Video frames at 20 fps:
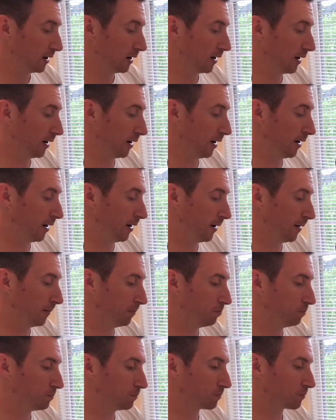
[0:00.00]

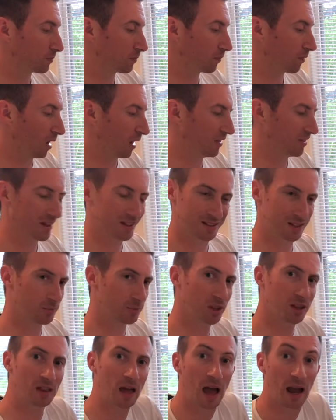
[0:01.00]
That's
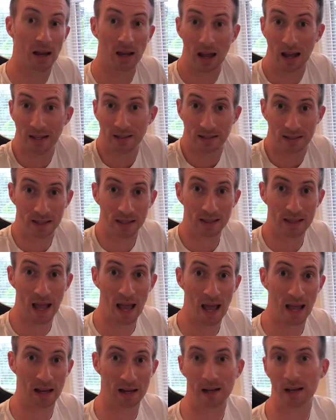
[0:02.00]
something that I did
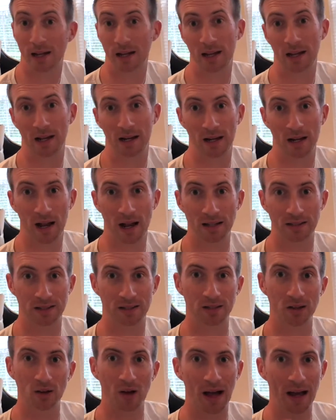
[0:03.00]
that, and I
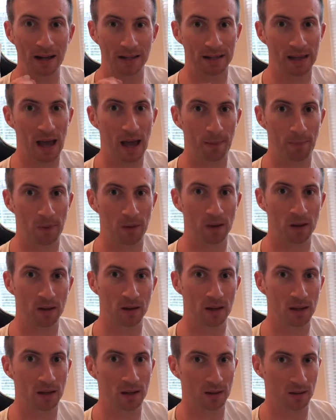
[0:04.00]
still had
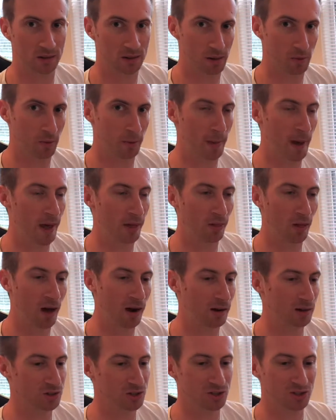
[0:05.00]
gapping in some of my
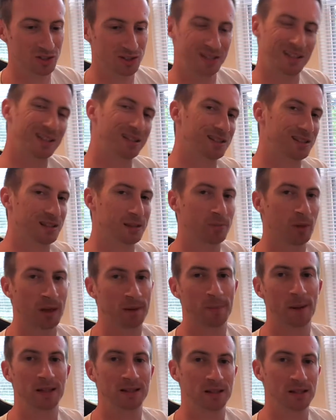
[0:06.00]
aligners. It just didn't seem
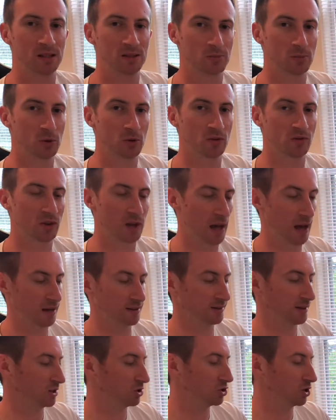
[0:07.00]
like my teeth moved
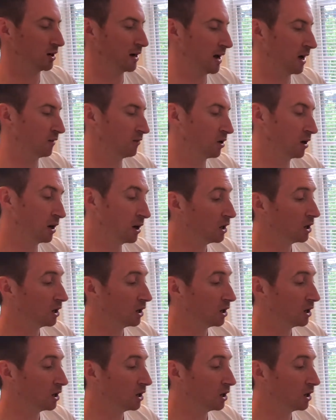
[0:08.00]
as they should have.